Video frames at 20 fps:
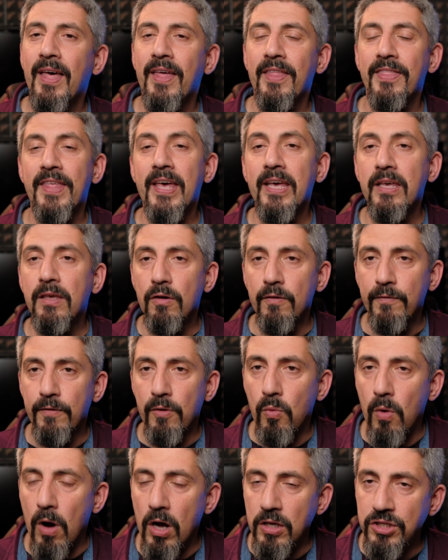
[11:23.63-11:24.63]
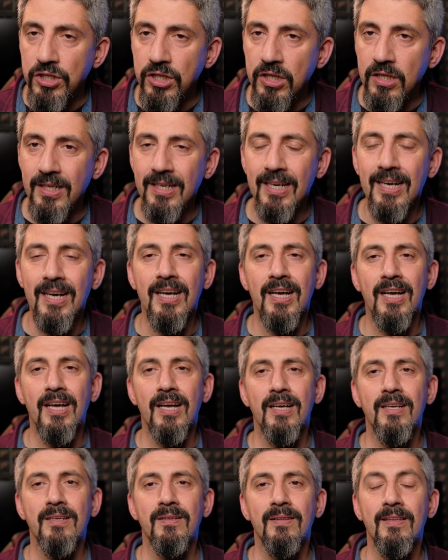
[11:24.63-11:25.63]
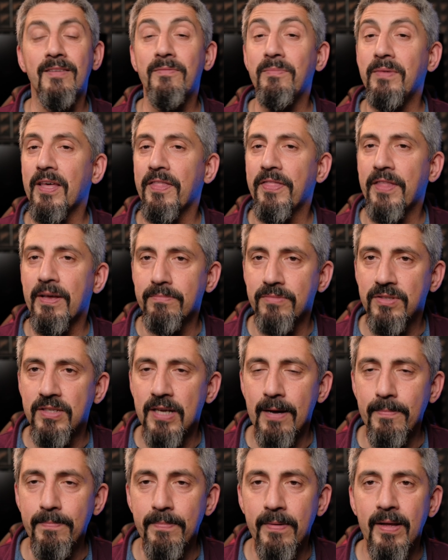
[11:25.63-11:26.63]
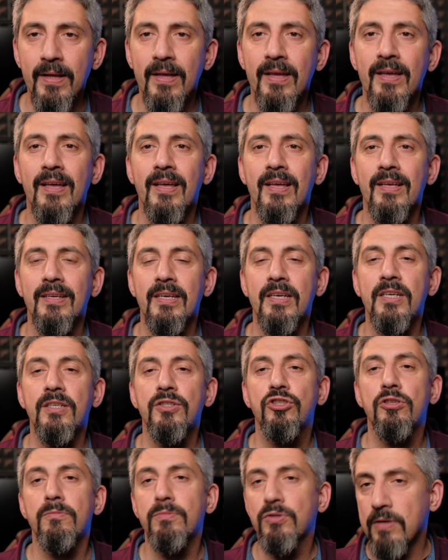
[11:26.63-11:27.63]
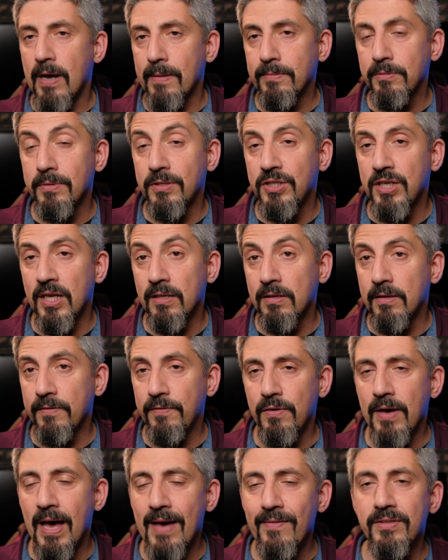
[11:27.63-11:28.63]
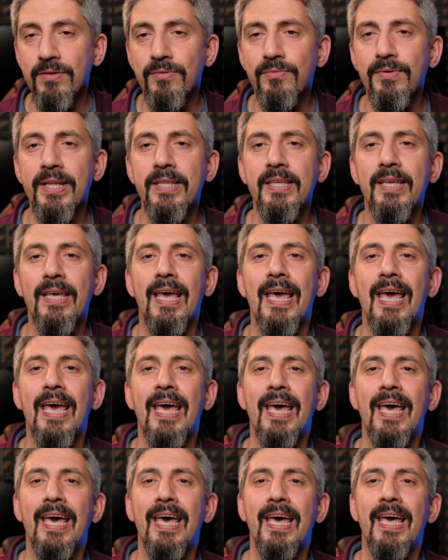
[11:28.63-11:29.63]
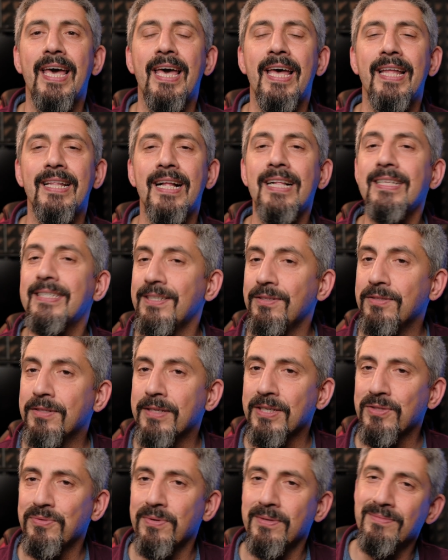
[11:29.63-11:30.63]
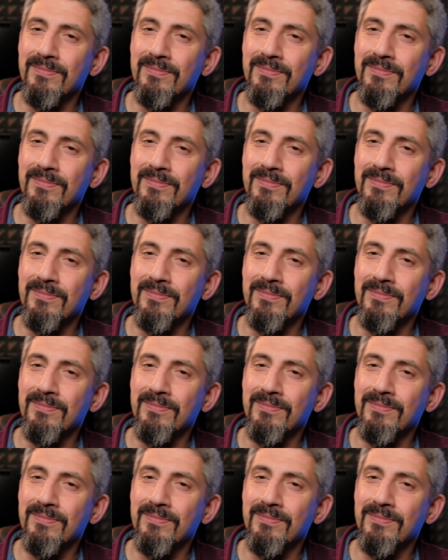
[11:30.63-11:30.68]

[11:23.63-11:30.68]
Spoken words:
Thank you for watching. Leave me a thumbs up. Subscribe to the channel if you haven't already, and I'll see you in the next one.